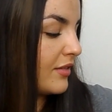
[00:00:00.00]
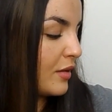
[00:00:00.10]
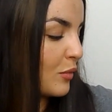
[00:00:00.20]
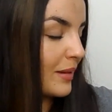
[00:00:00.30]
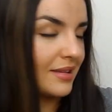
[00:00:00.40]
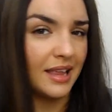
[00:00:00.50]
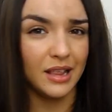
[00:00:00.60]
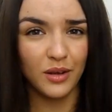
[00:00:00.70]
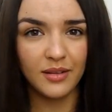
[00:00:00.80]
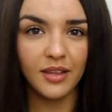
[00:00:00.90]
kind of see what my
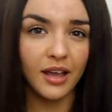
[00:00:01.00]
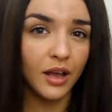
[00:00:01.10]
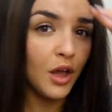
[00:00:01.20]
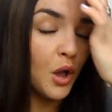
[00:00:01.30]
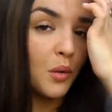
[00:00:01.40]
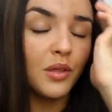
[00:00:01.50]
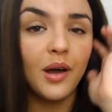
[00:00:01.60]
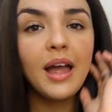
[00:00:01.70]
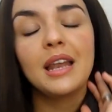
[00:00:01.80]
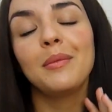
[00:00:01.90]
skin looks like
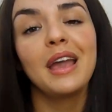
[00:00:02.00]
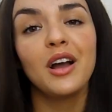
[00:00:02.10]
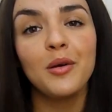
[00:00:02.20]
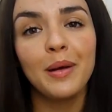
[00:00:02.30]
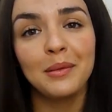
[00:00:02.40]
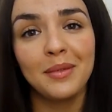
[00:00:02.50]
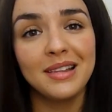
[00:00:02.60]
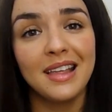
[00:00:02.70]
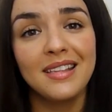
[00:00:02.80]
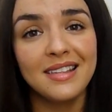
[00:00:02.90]
without any makeup and
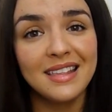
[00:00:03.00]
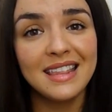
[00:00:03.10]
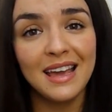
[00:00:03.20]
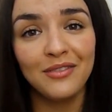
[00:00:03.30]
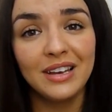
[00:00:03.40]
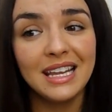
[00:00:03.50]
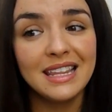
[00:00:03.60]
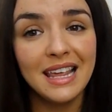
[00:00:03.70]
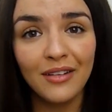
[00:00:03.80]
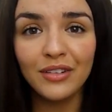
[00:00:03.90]
my skin's
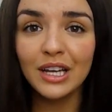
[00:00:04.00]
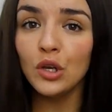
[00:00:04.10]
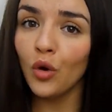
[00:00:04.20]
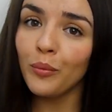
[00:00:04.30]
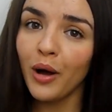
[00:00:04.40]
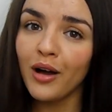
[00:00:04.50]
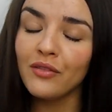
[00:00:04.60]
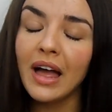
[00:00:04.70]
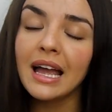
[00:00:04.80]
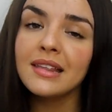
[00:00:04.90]
definitely definitely not
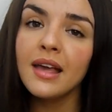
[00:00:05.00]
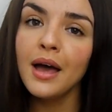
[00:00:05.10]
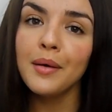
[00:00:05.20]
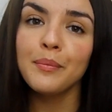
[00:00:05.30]
perfect